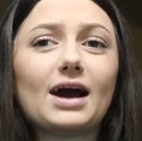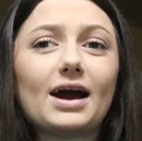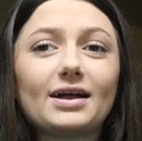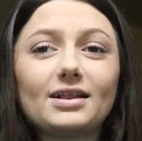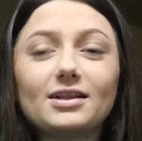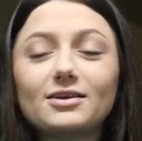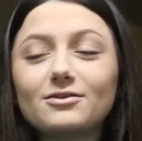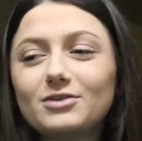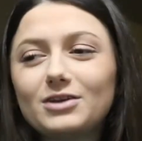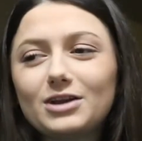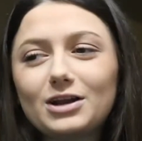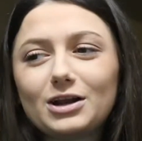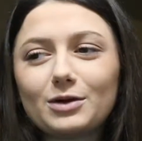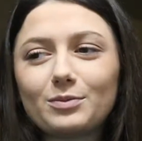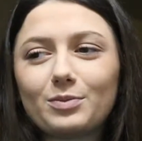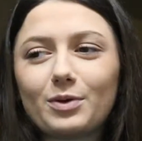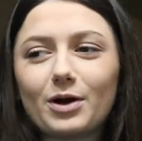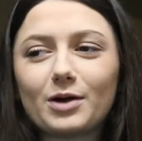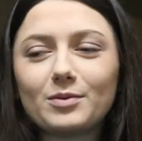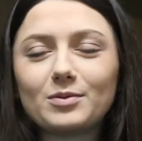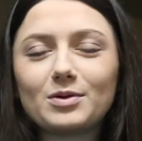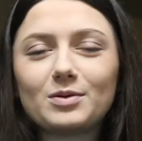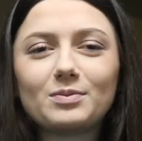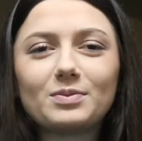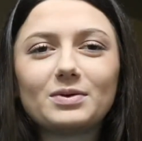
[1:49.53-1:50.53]
I live in an
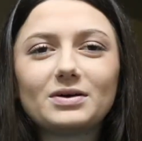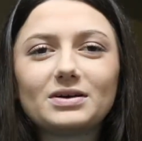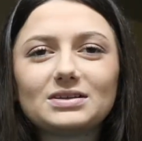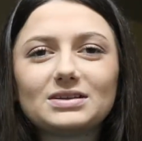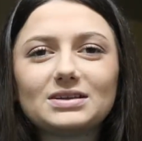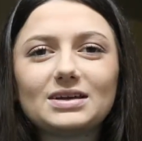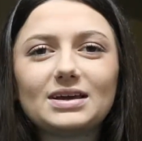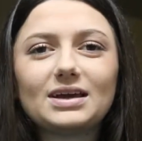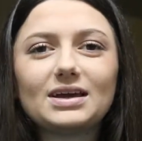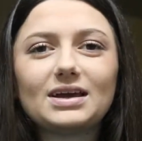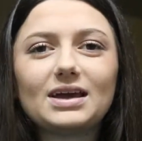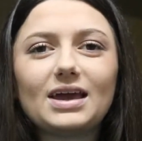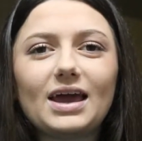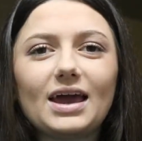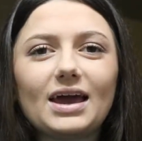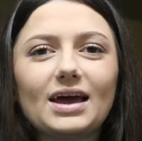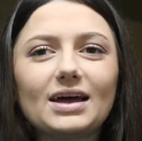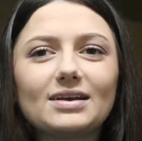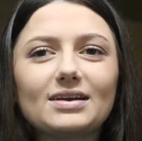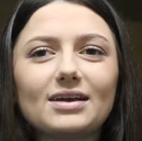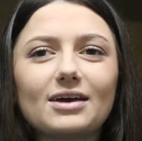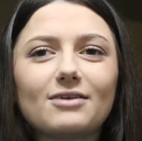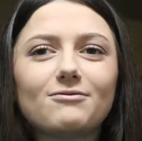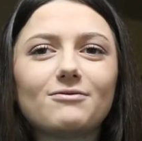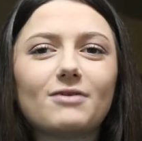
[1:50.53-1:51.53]
apartment building,
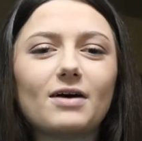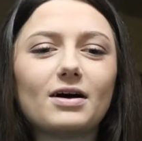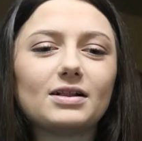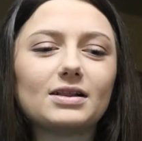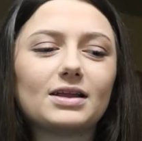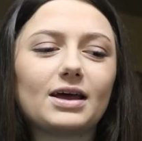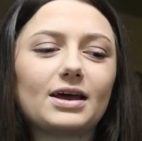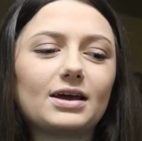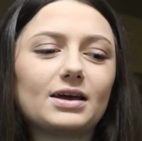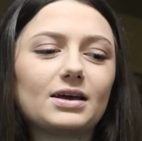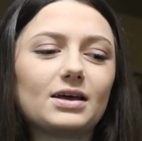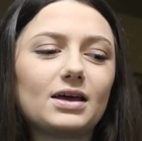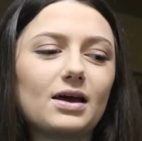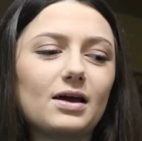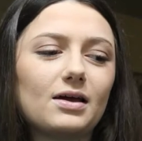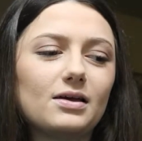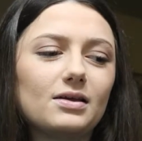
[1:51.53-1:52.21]
and I felt like